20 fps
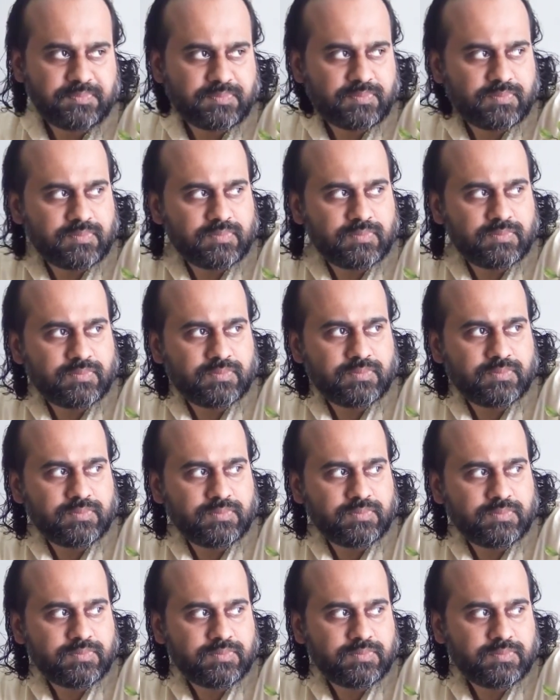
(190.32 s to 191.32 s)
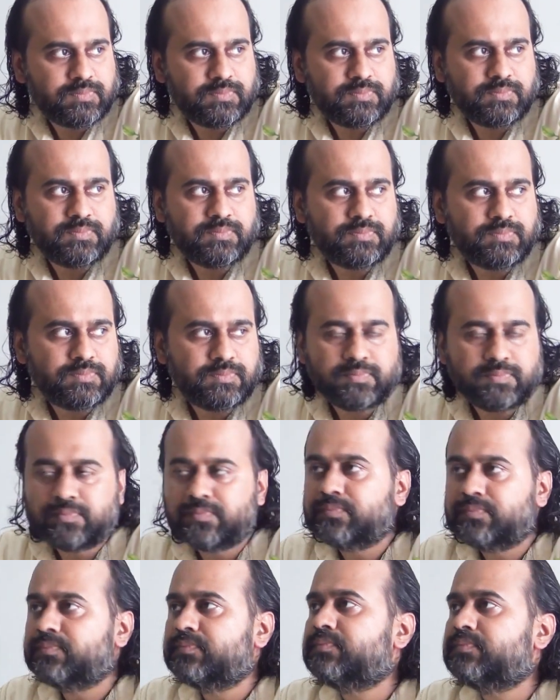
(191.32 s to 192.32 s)

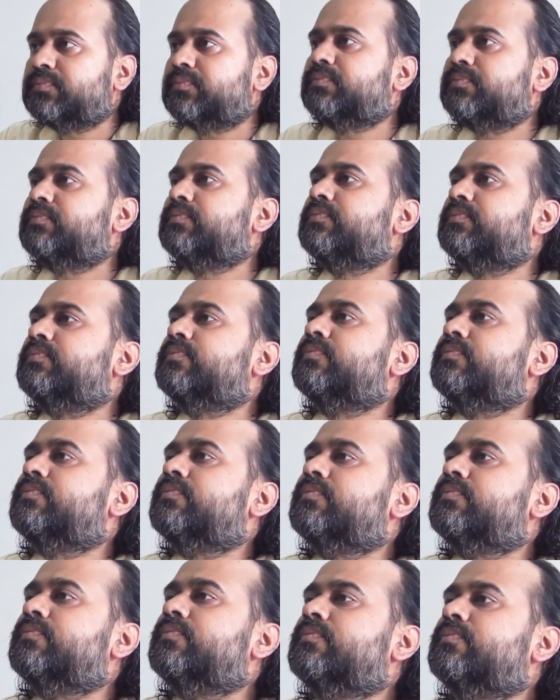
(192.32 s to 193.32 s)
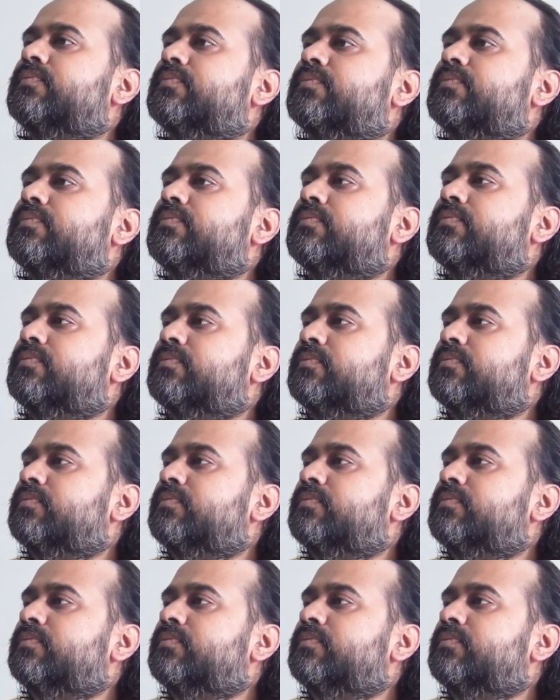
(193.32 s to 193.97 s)
Nothing is said.